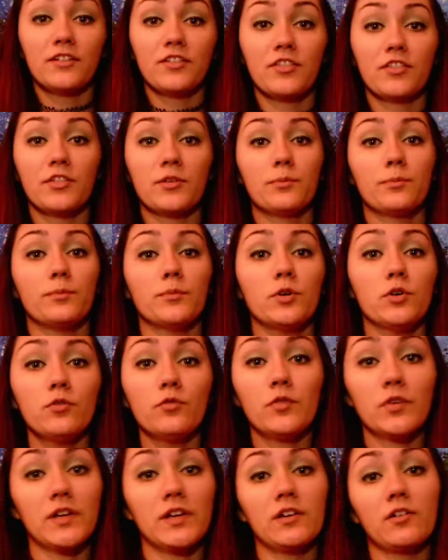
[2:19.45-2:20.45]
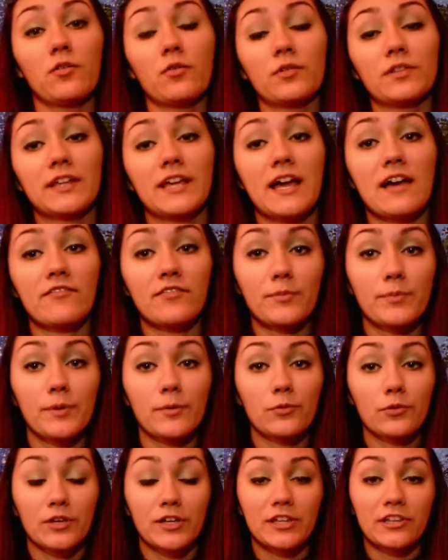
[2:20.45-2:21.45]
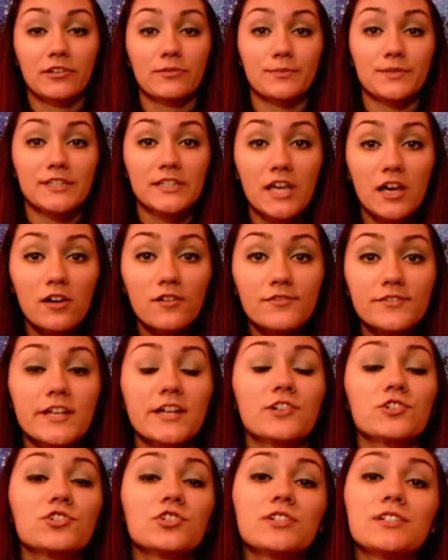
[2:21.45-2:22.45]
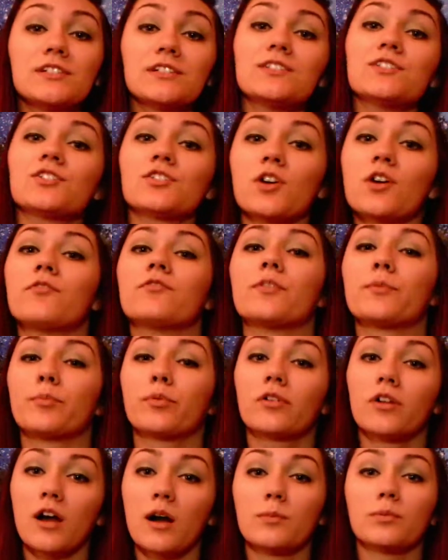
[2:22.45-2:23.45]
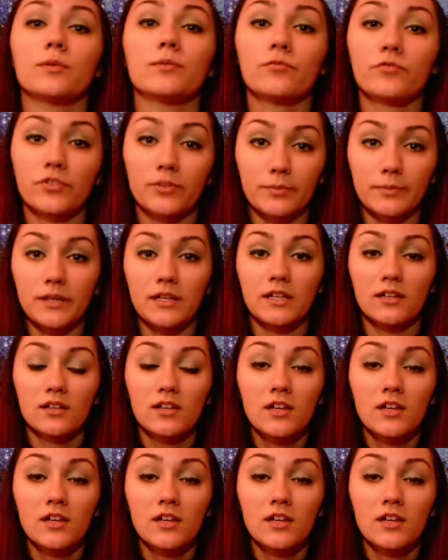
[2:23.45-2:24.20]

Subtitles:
The movie only having people kill themselves actually did solve a problem for me.